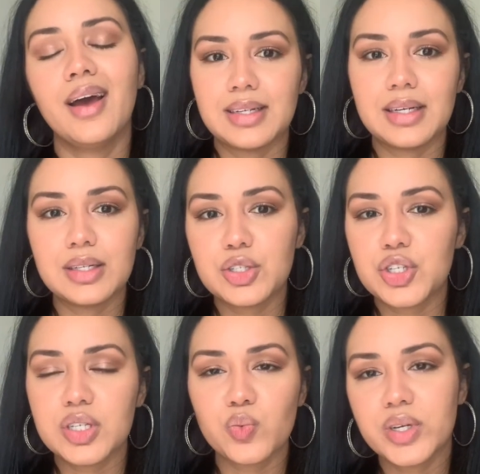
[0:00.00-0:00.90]
It
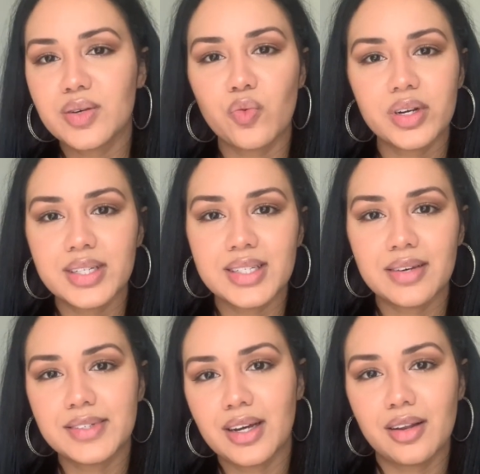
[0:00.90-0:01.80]
just wasn't worth the
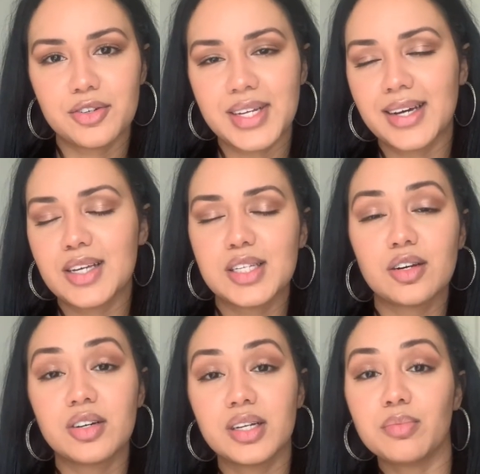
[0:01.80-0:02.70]
$7. I got
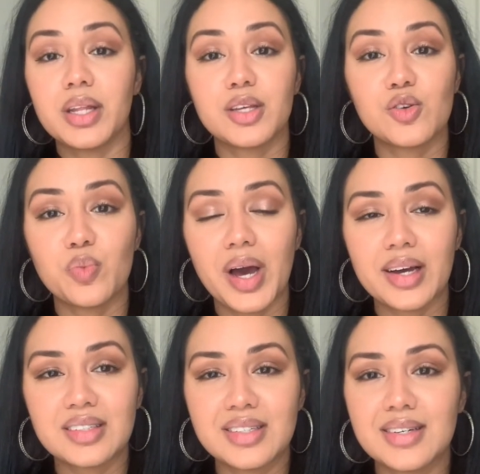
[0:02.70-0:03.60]
suckered in by the cute
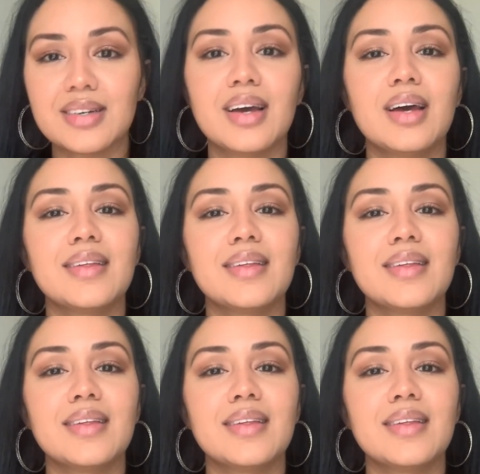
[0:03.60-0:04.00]
packaging.